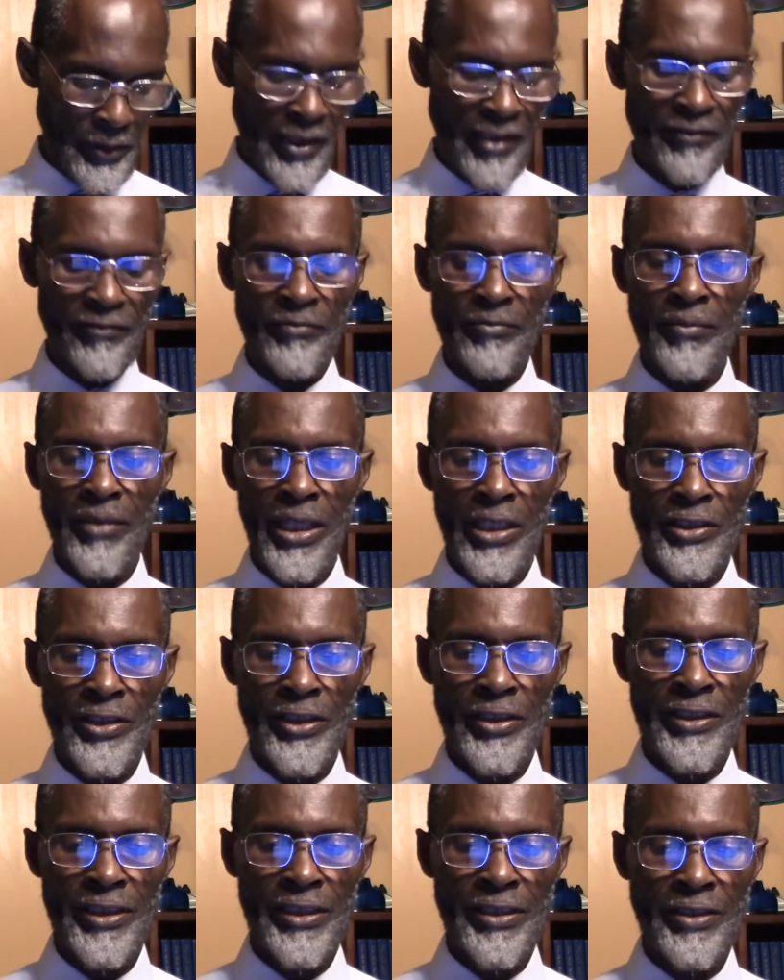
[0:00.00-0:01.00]
have
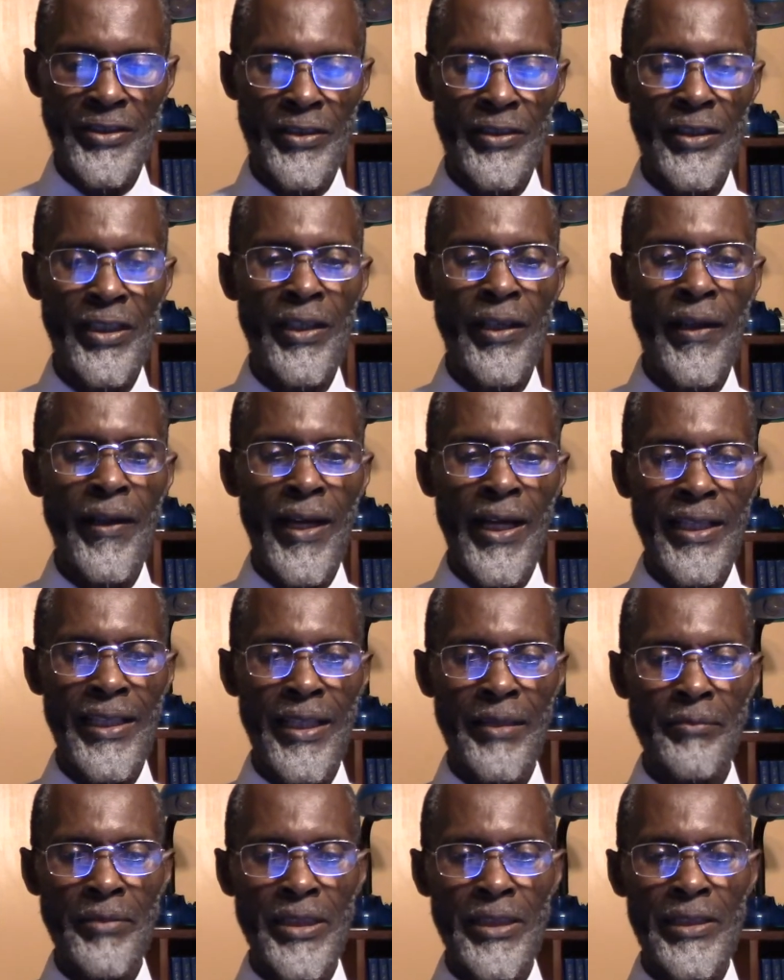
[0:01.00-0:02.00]
modern Israel. And
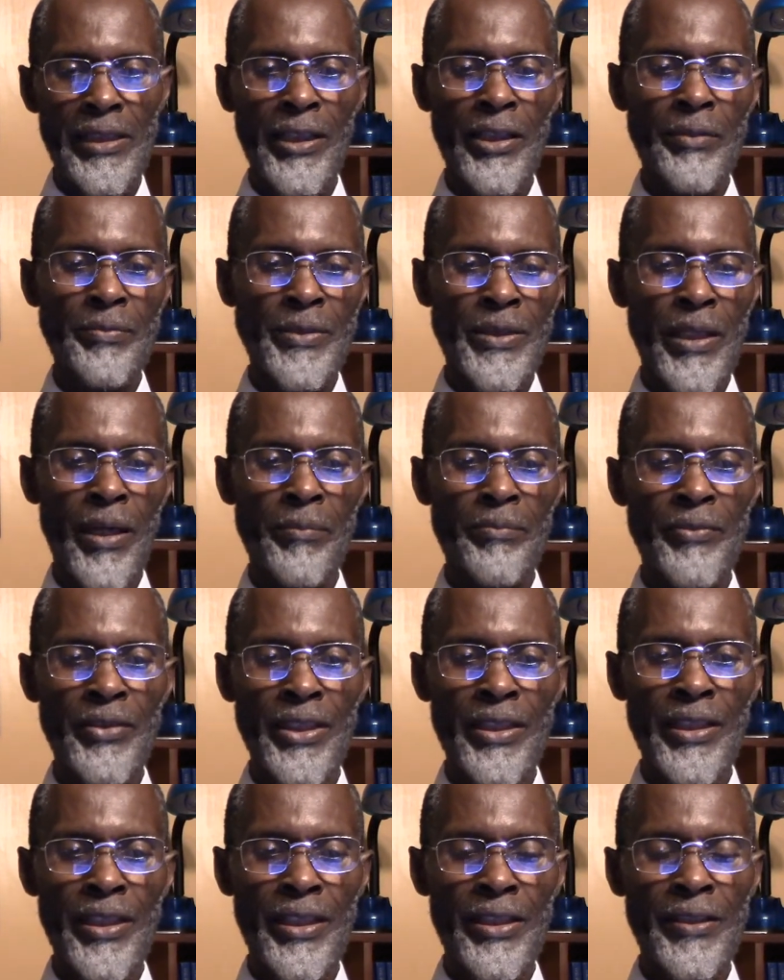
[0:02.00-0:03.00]
let me clear up
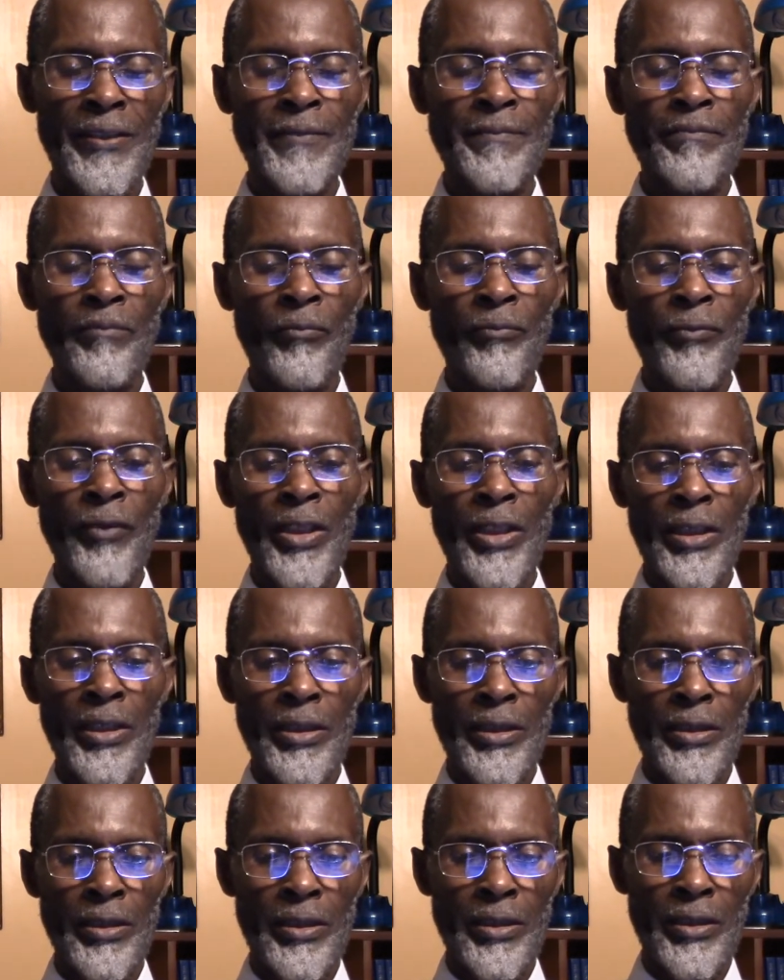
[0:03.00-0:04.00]
something here.
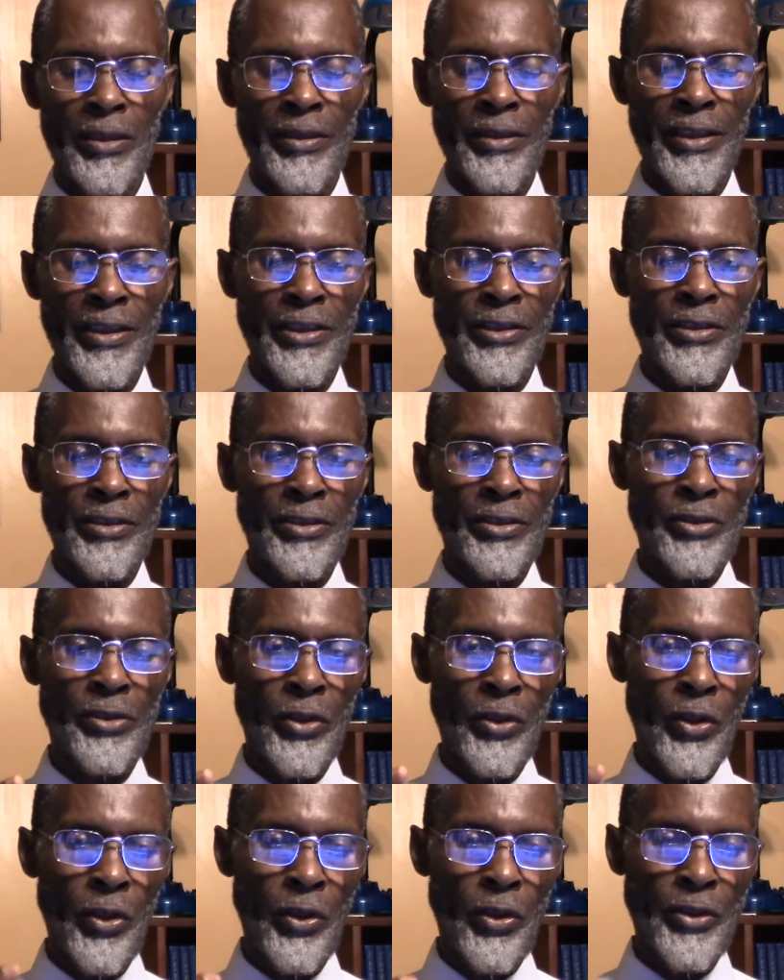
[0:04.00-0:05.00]
The
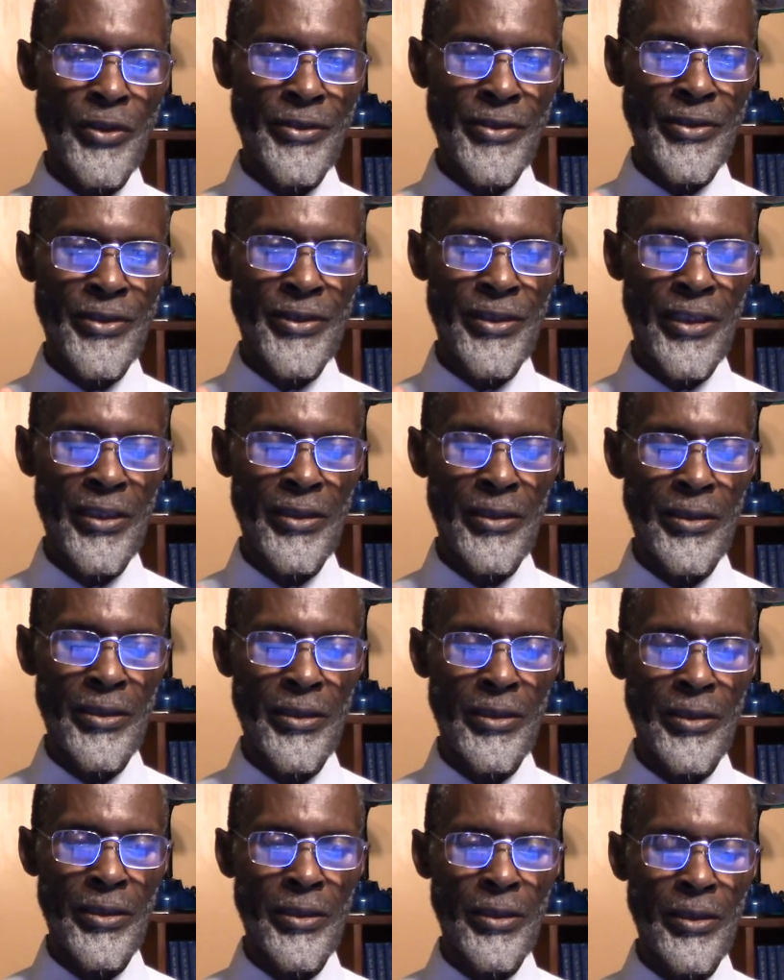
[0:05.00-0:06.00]
Jews,
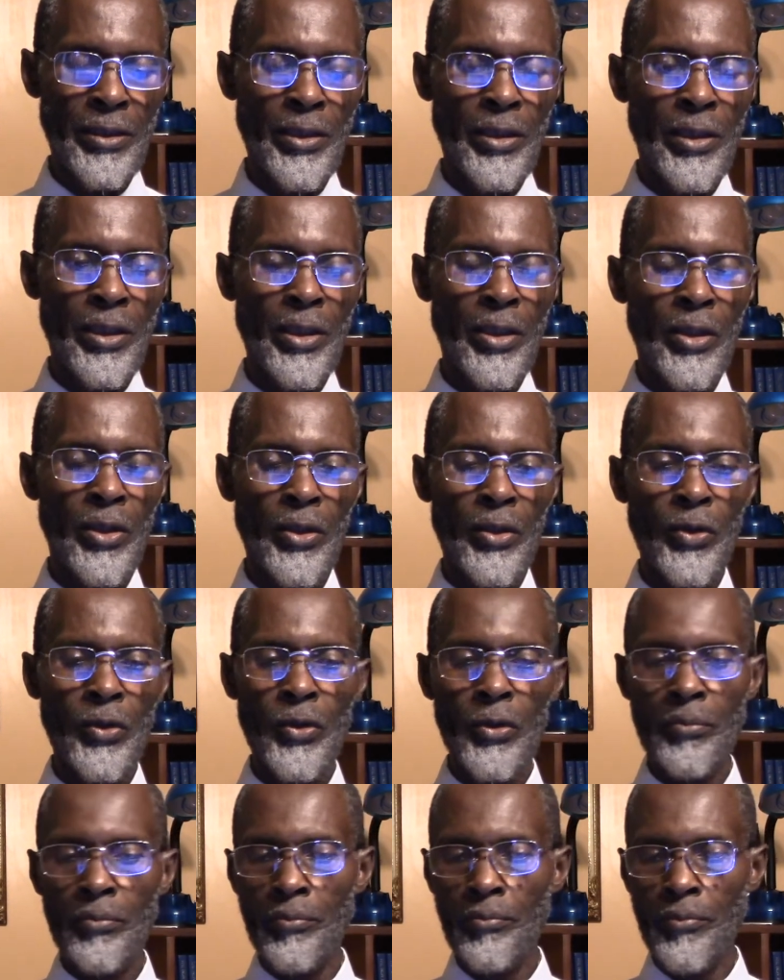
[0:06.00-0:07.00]

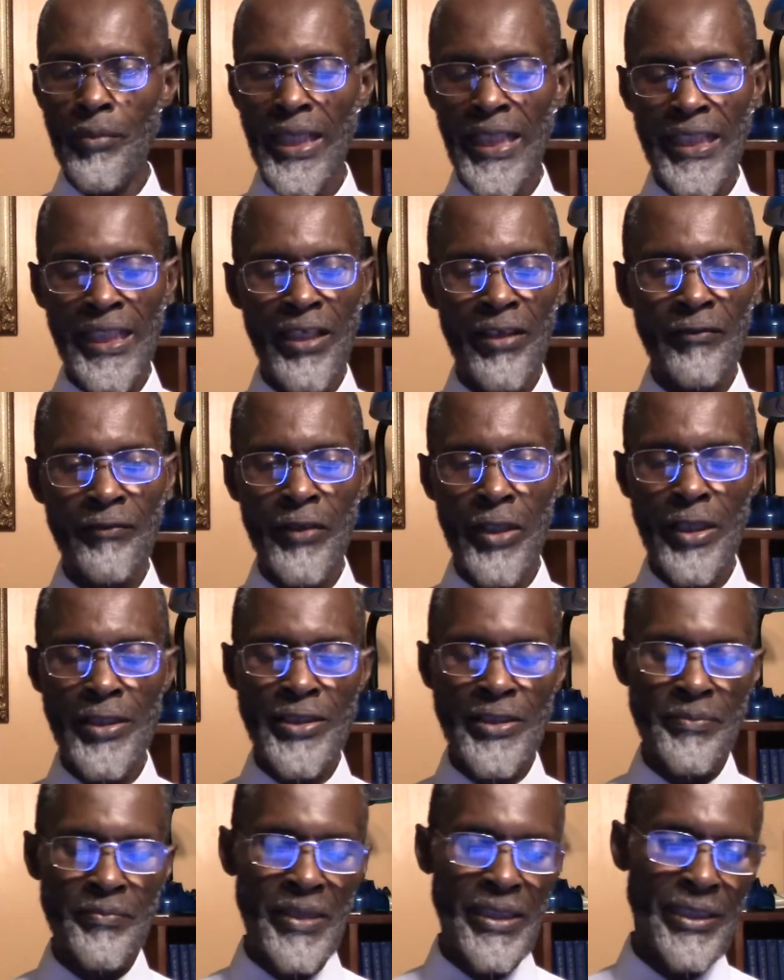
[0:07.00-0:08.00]
who many of
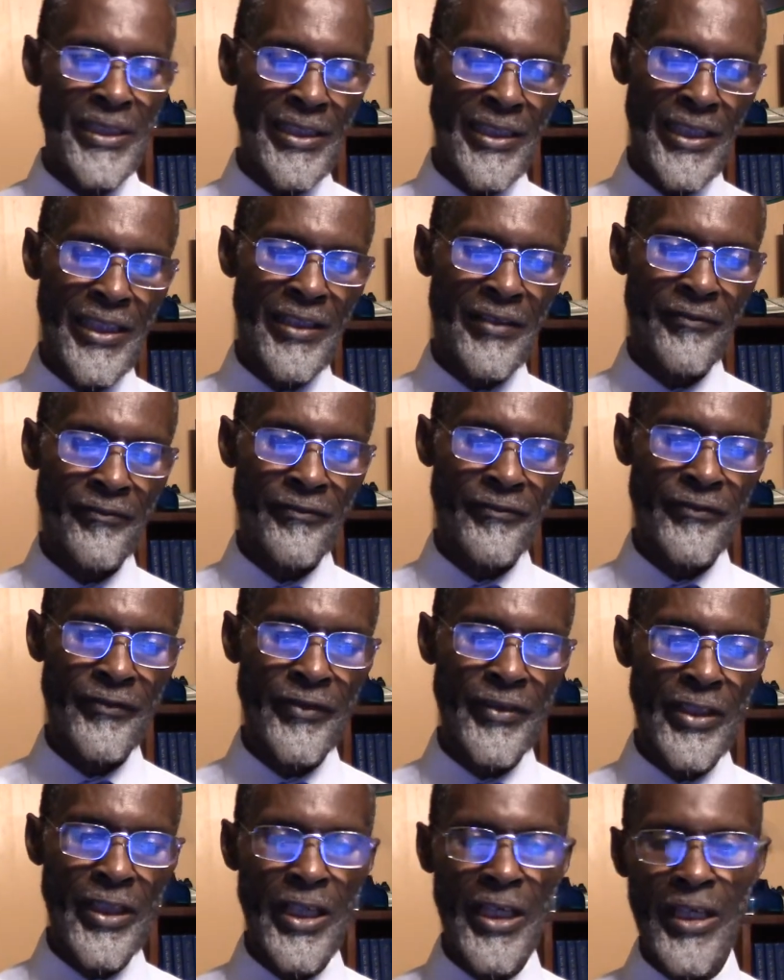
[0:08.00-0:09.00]
us believe
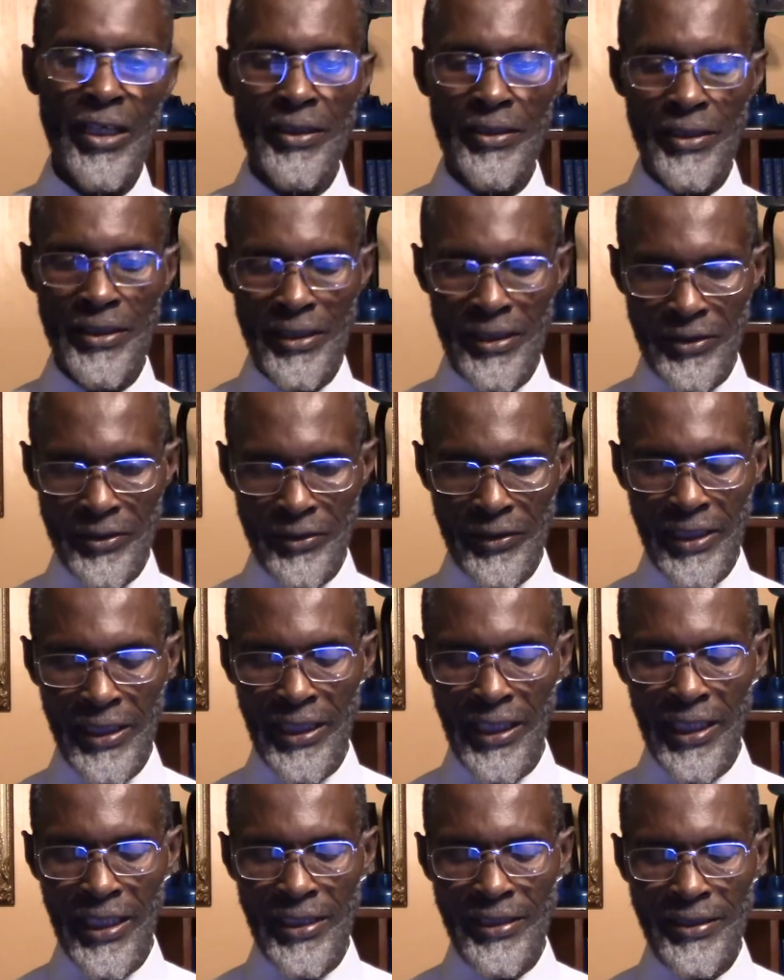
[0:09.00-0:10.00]
are the
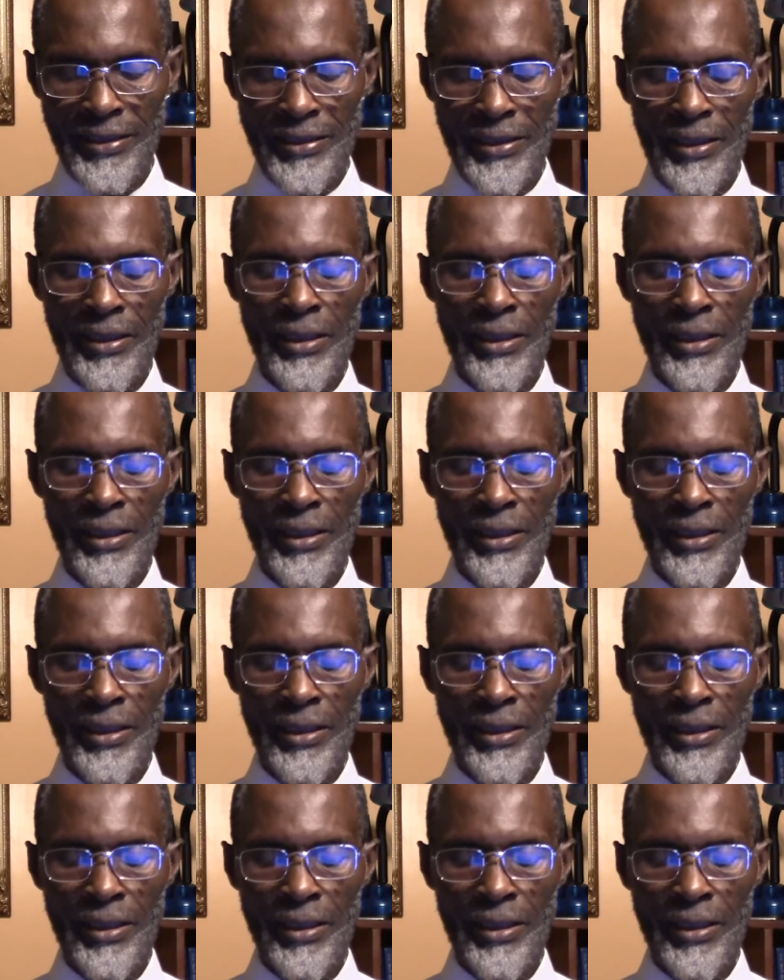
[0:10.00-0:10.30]
Israelites,